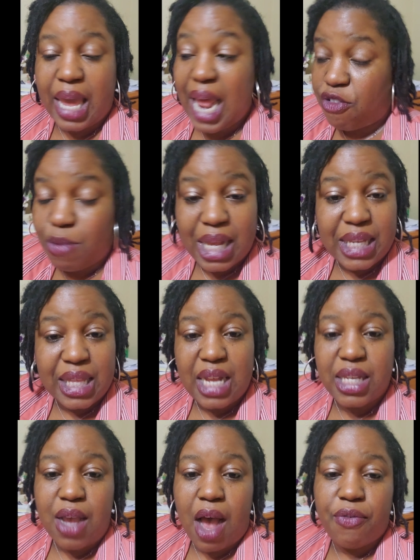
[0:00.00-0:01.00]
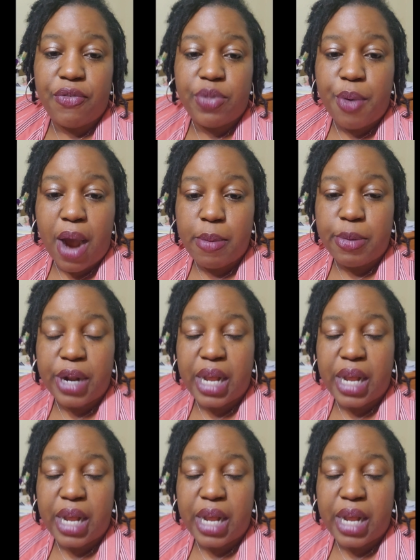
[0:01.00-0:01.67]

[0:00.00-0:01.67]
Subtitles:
everybody's liens off of the property